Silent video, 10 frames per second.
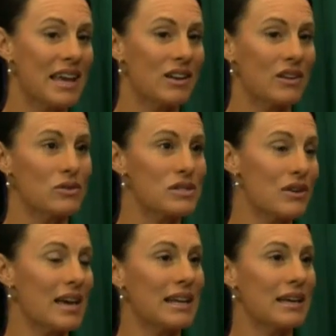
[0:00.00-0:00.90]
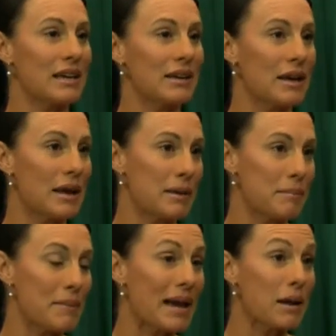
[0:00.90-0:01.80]
I also had a
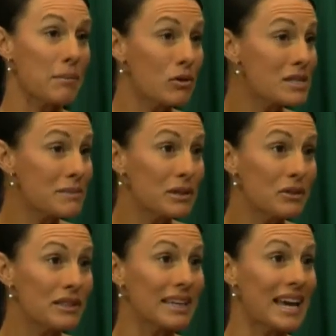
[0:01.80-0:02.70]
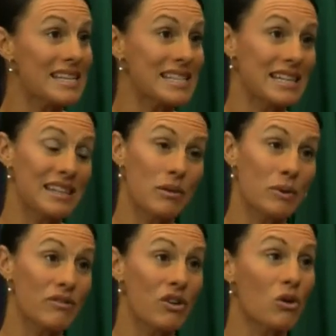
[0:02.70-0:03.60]
backup hospital in case anything
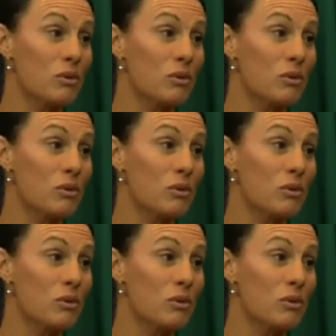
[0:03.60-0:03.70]
went wrong,